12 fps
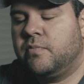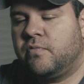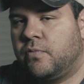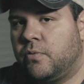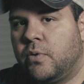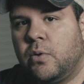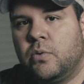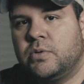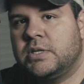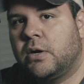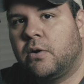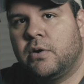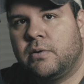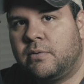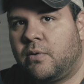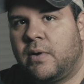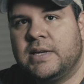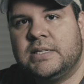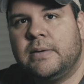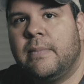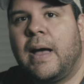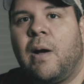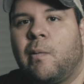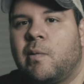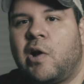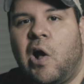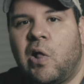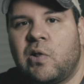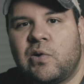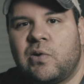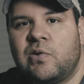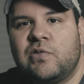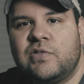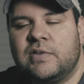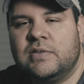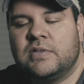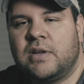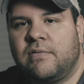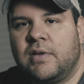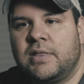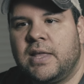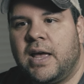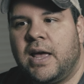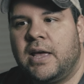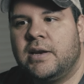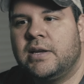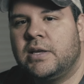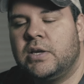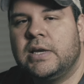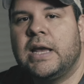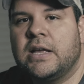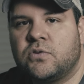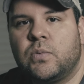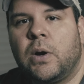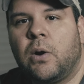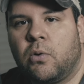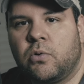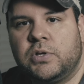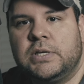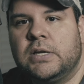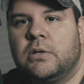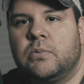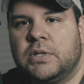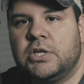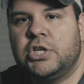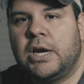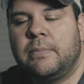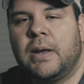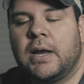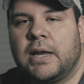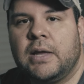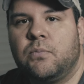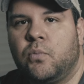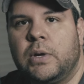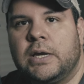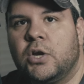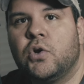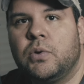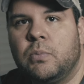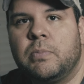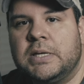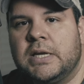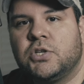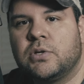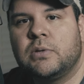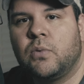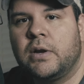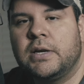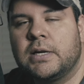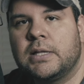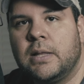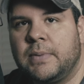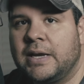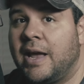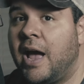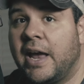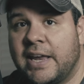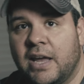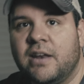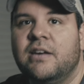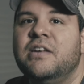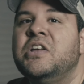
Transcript: For those that aren't crazy about colors and stuff like that, yes, we are dealing with a JPEG, and we could potentially run into clipping. Again,